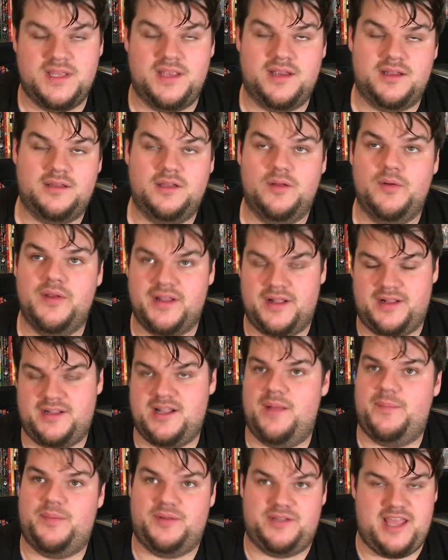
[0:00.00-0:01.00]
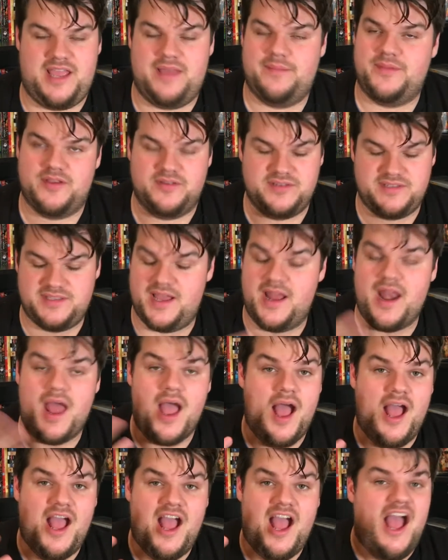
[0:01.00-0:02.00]
including a couple cameos that
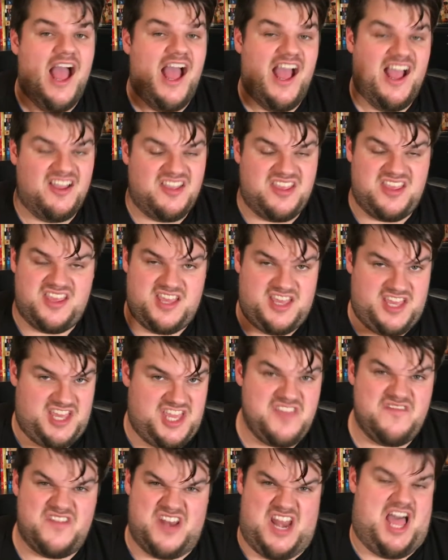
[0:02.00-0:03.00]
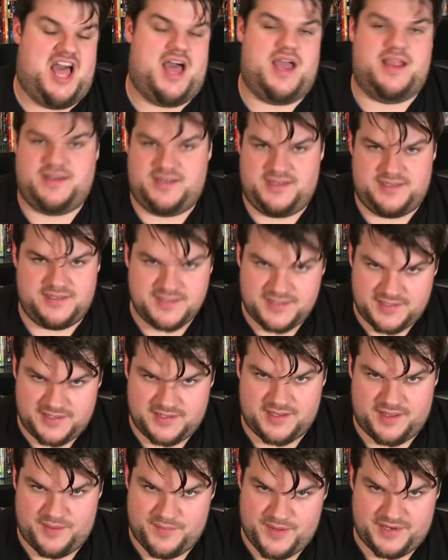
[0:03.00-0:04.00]
even I didn't see
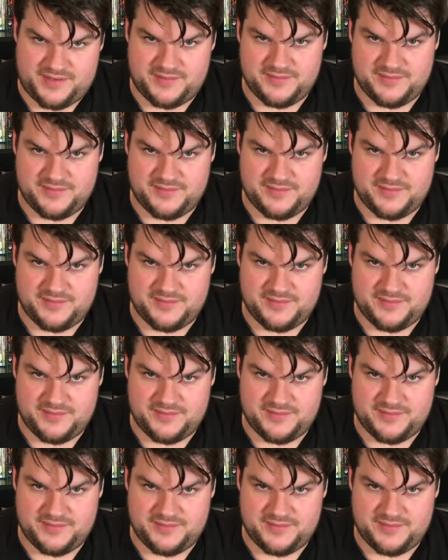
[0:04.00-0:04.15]
coming.